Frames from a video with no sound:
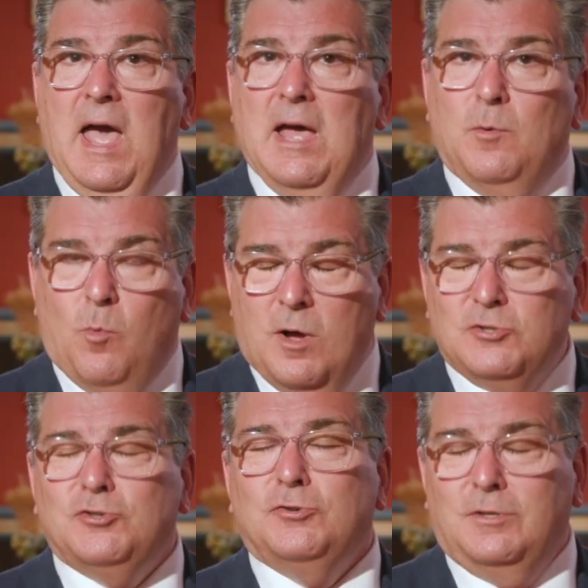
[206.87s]
And
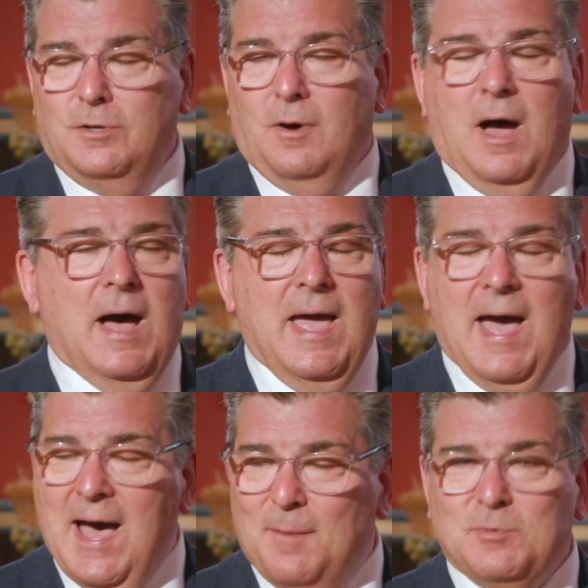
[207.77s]
once you do, I
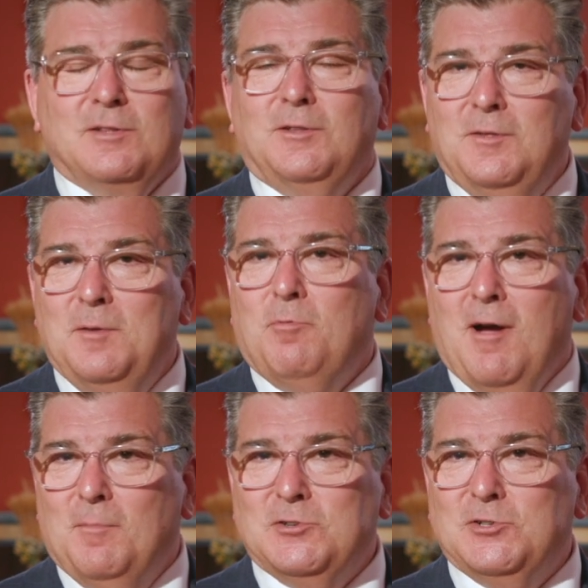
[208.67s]
absolutely
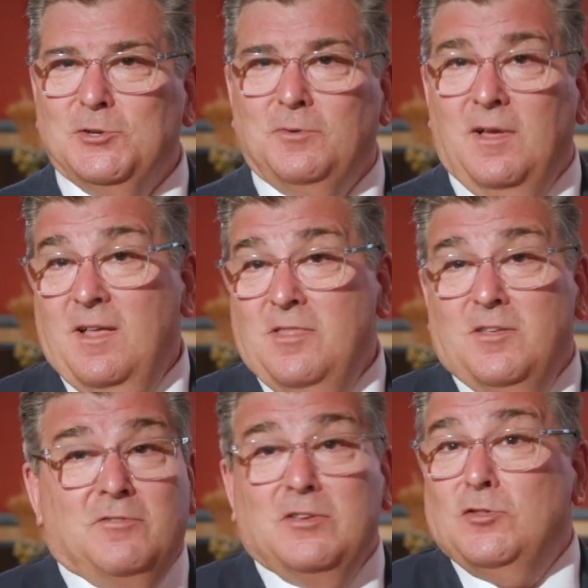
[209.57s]
promise you,
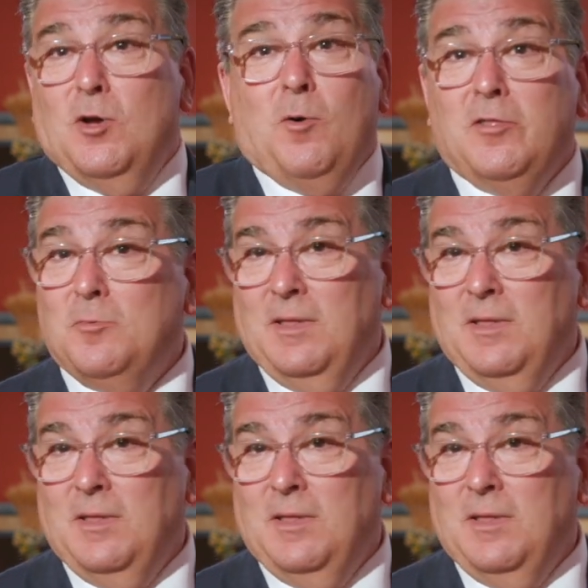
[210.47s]
there is no other